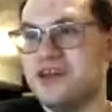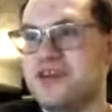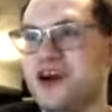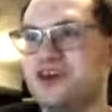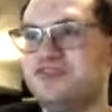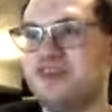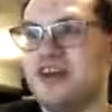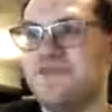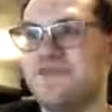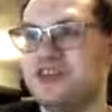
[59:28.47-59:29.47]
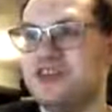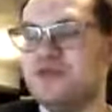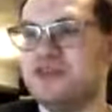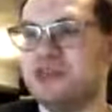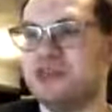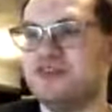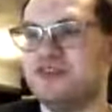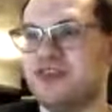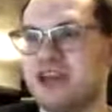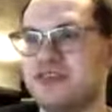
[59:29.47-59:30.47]
just I found it weird because it's
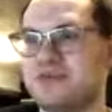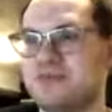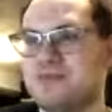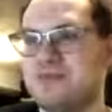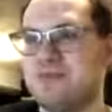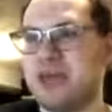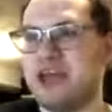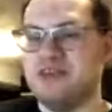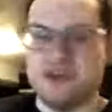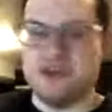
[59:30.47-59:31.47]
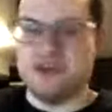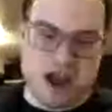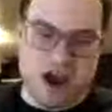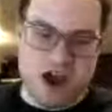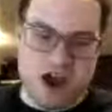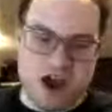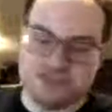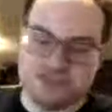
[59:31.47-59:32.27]
like, Power Rangers